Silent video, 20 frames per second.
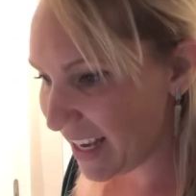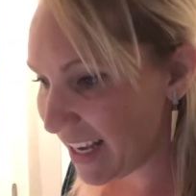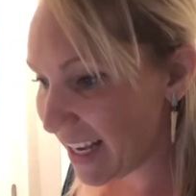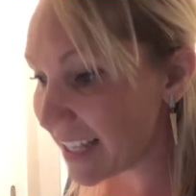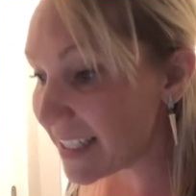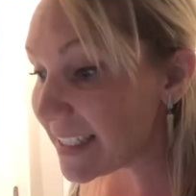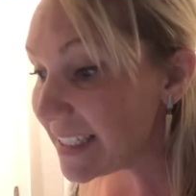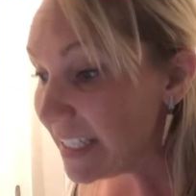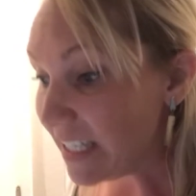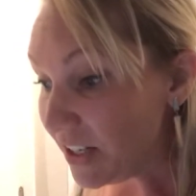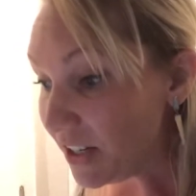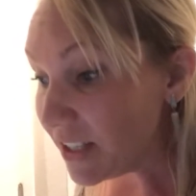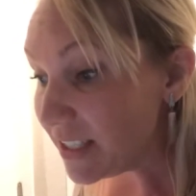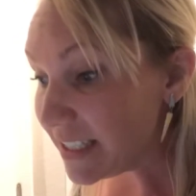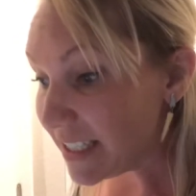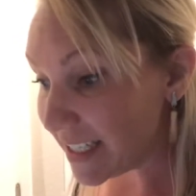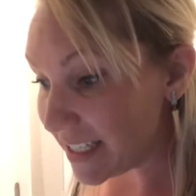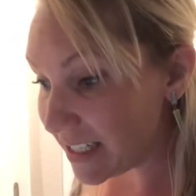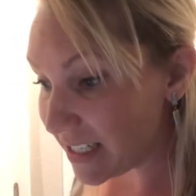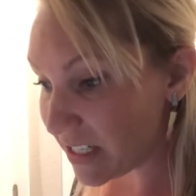It's an
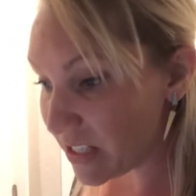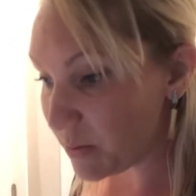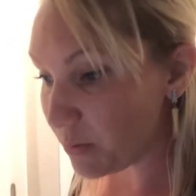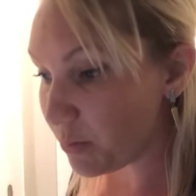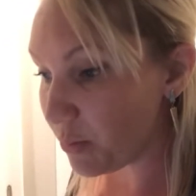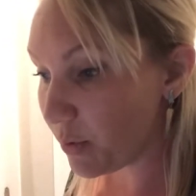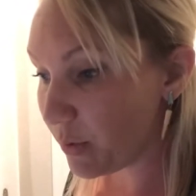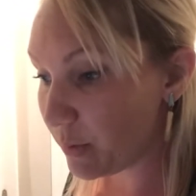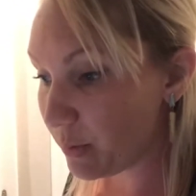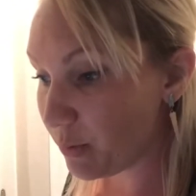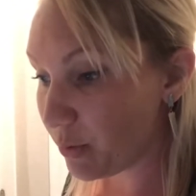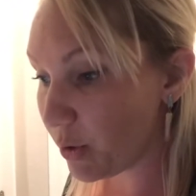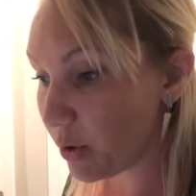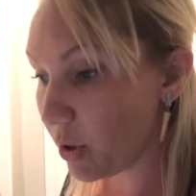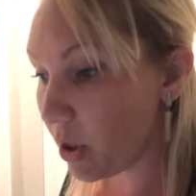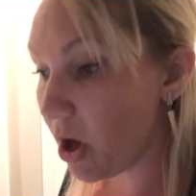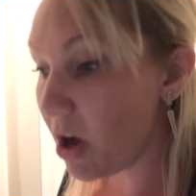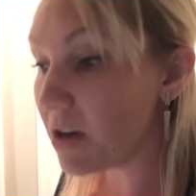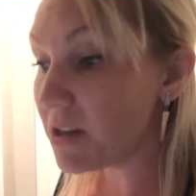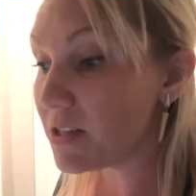irritant. It's
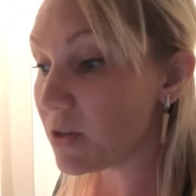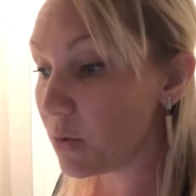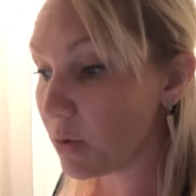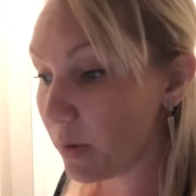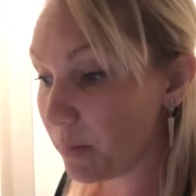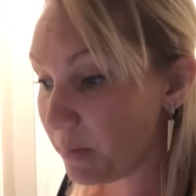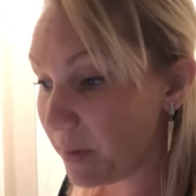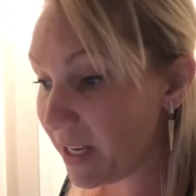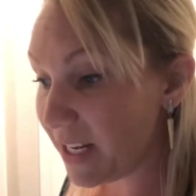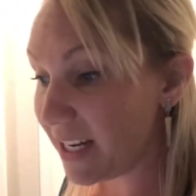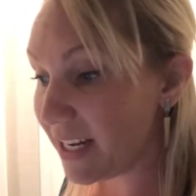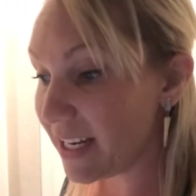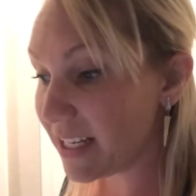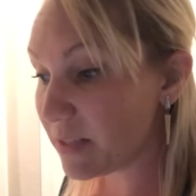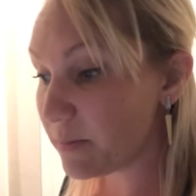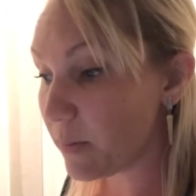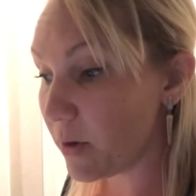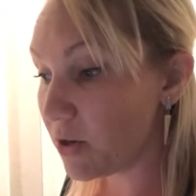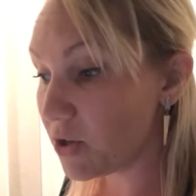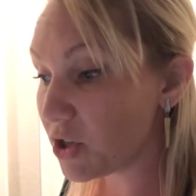prolonged or repeated
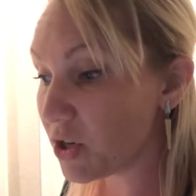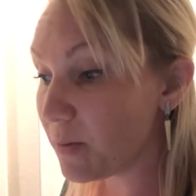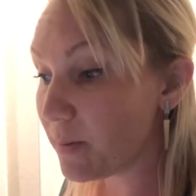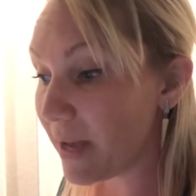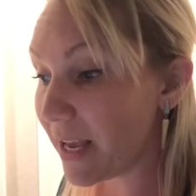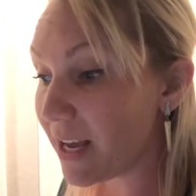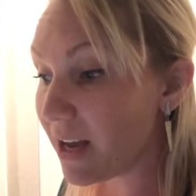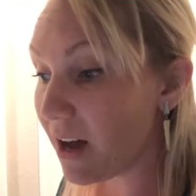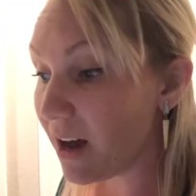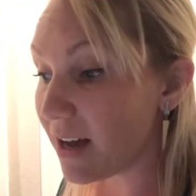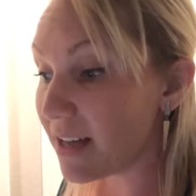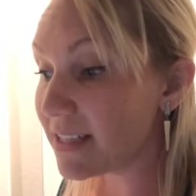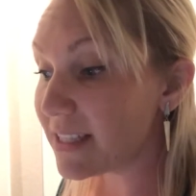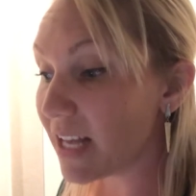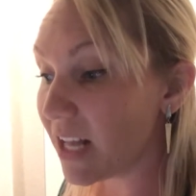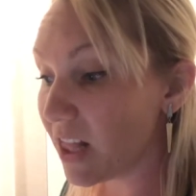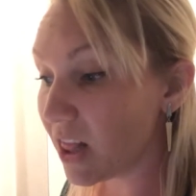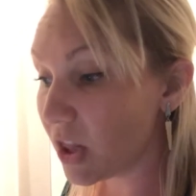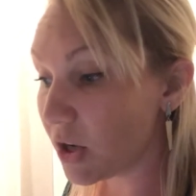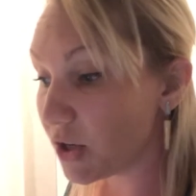exposure may cause
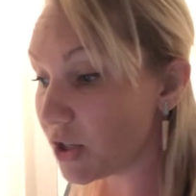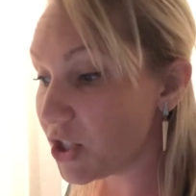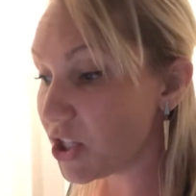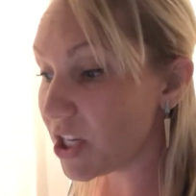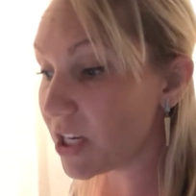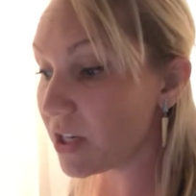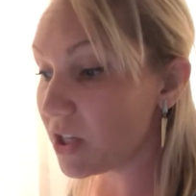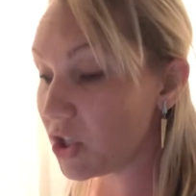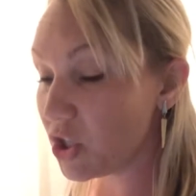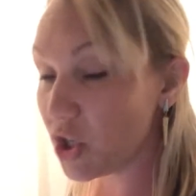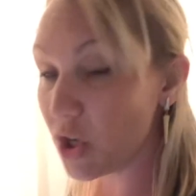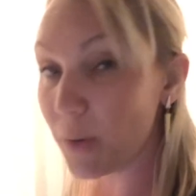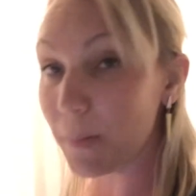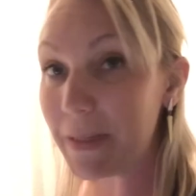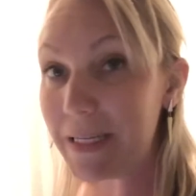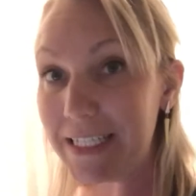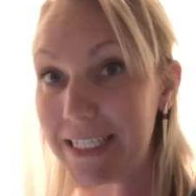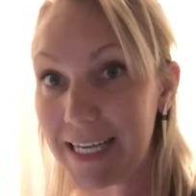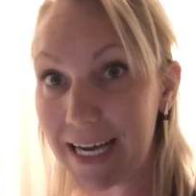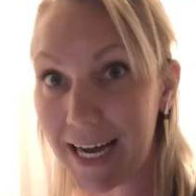allergic
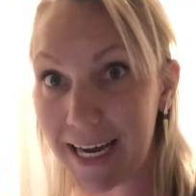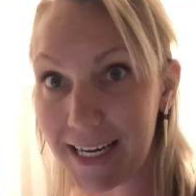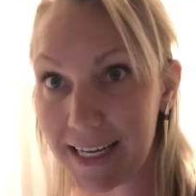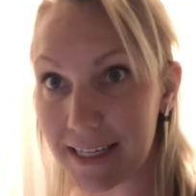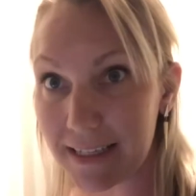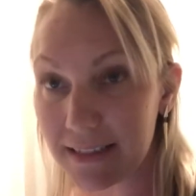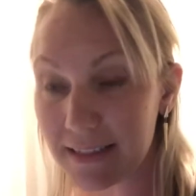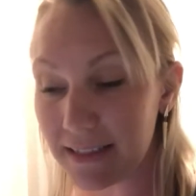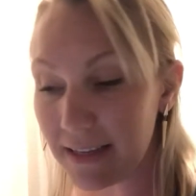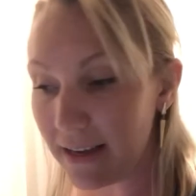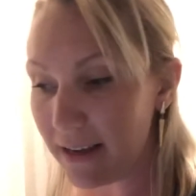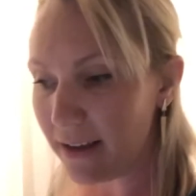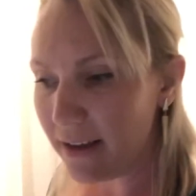dermatitis.